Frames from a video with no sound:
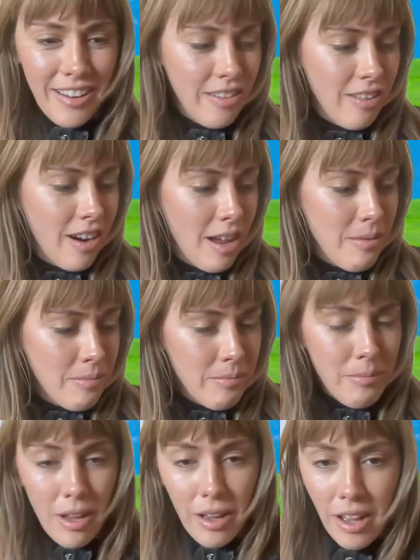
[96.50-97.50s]
Right,
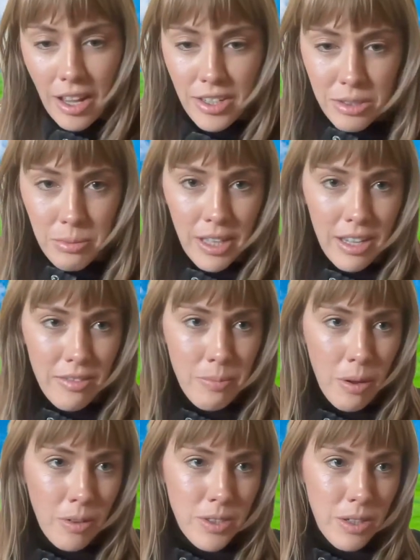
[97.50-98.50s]
I do believe
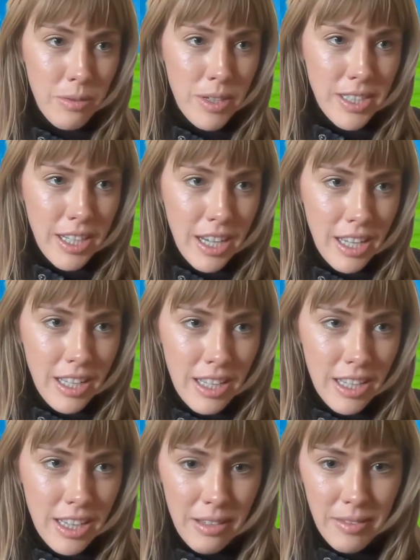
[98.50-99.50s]
Paul is almost here.
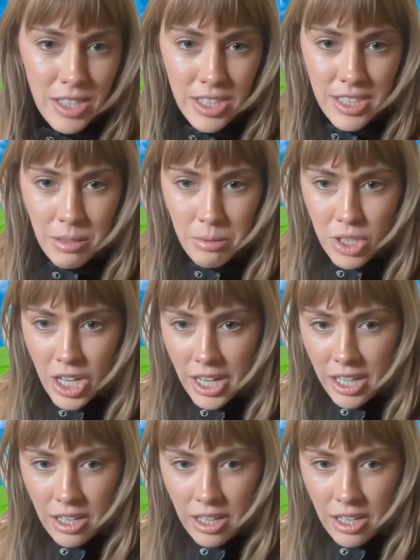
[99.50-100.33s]
Let me just double check.